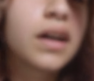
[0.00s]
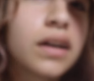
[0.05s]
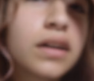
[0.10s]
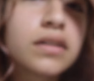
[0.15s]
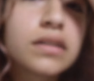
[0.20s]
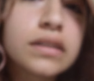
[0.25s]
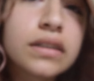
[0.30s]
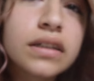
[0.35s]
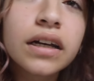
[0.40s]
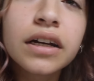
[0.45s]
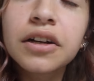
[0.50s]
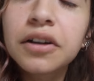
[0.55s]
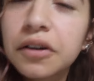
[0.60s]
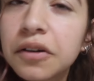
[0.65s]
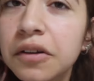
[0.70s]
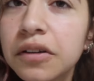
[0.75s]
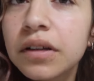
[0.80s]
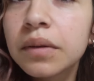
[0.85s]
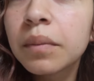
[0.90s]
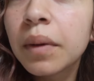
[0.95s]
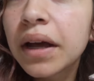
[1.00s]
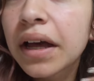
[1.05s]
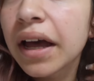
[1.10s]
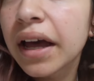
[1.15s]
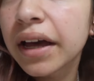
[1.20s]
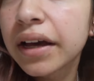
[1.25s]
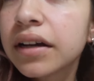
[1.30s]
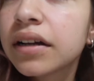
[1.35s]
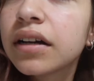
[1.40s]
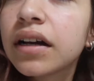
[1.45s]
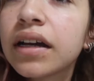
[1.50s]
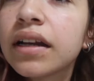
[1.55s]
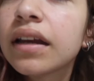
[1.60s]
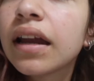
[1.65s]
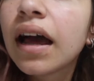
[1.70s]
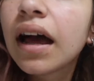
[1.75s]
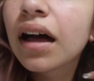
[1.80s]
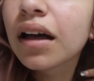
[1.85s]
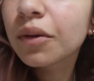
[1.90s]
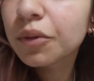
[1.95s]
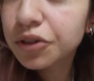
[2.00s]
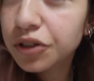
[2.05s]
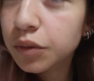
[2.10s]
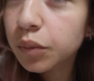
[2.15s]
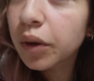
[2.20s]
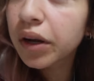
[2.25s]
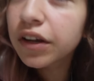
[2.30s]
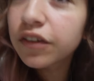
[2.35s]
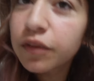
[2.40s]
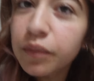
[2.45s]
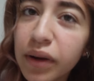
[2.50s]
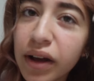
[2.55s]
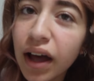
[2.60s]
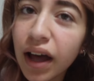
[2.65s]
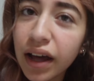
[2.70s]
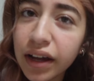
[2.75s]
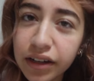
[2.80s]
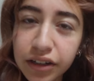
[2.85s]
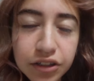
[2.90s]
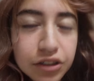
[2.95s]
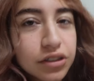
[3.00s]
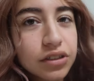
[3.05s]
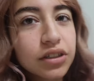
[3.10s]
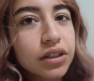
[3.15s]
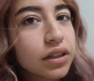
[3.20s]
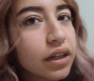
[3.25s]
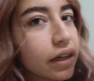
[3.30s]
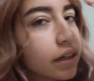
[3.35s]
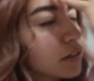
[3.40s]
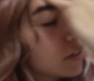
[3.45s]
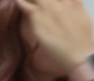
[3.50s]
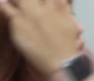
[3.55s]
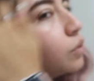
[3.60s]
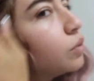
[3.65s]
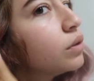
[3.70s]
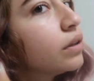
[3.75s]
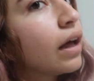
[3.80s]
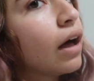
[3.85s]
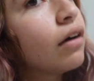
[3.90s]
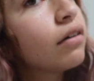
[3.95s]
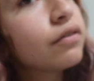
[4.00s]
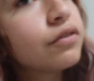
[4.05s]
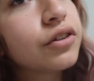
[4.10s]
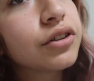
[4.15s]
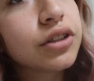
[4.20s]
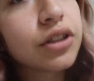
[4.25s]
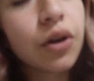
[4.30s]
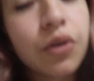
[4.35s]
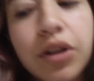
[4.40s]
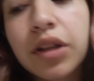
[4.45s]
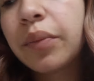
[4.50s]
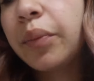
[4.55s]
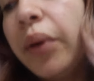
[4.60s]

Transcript: guys, I curled my hair and now we're just waiting for my iron to like cool down for to go to the